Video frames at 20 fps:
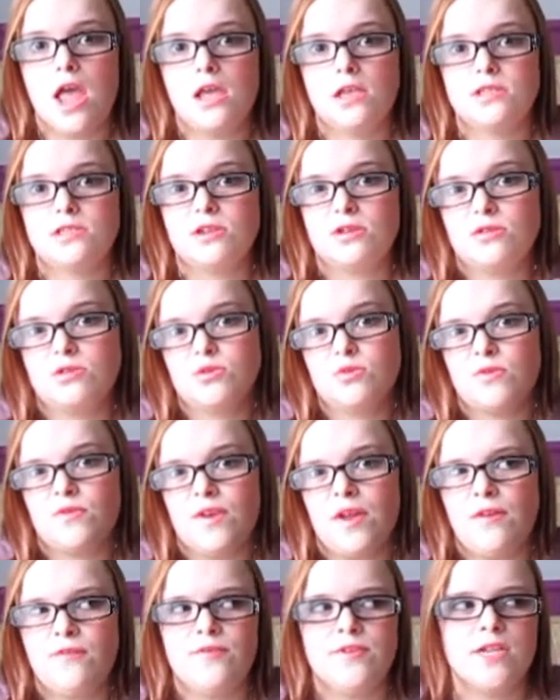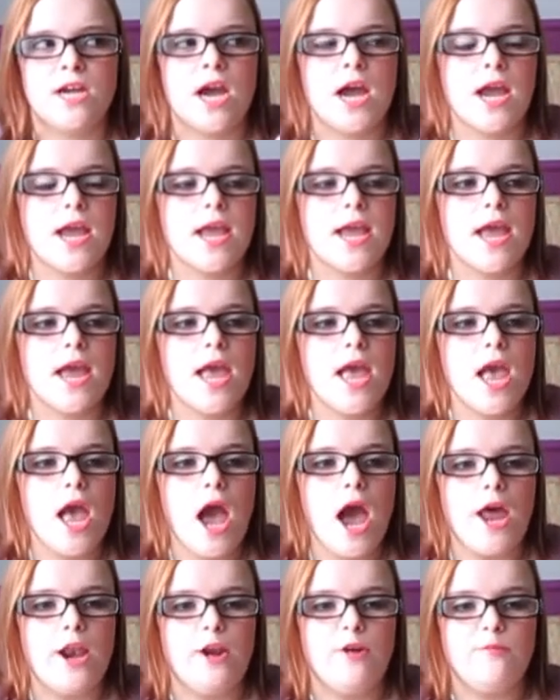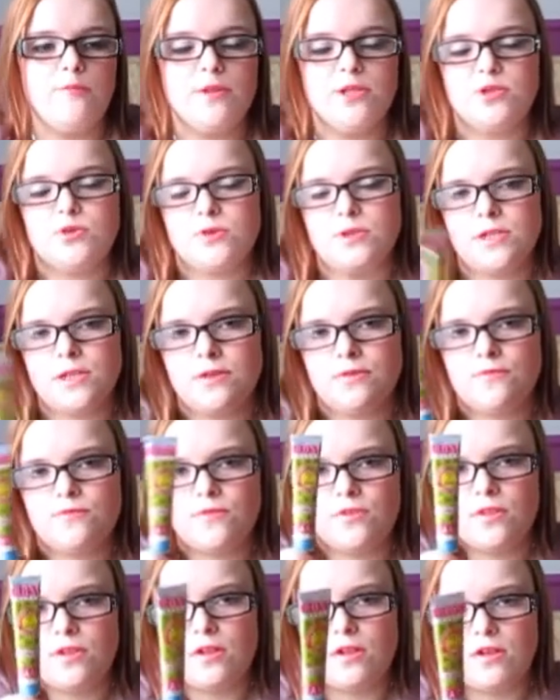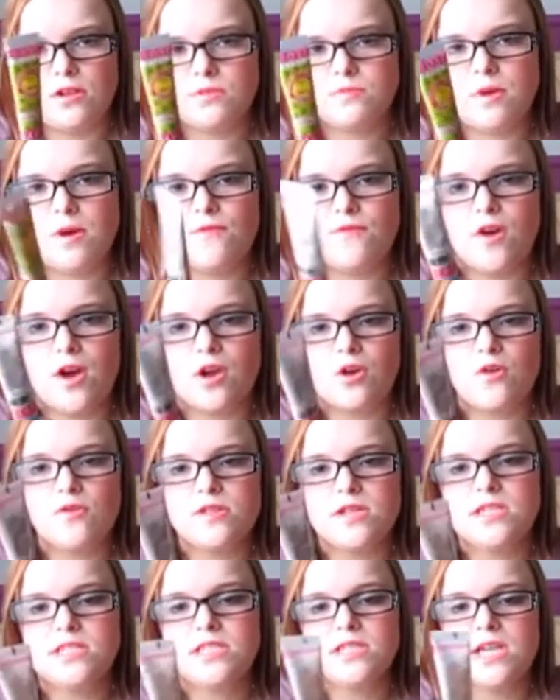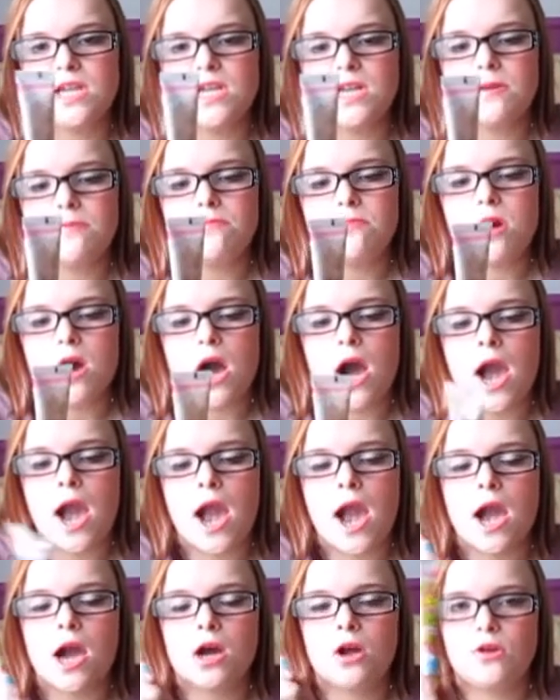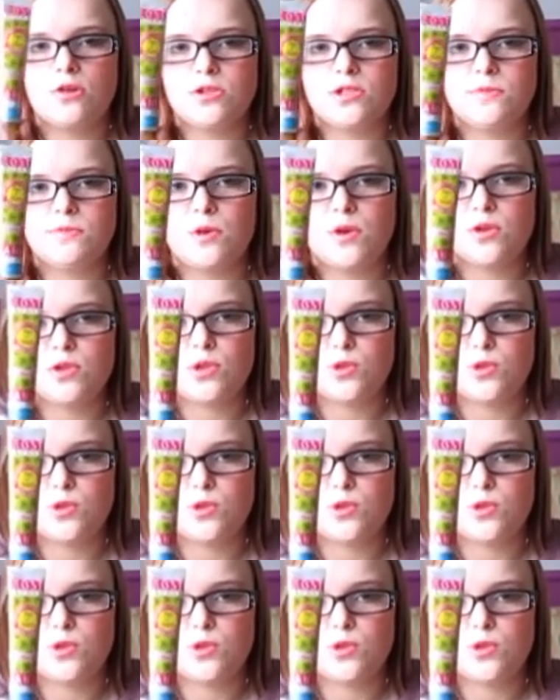So sort of every day, and I've been doing it for the last month. I got this in my glossy box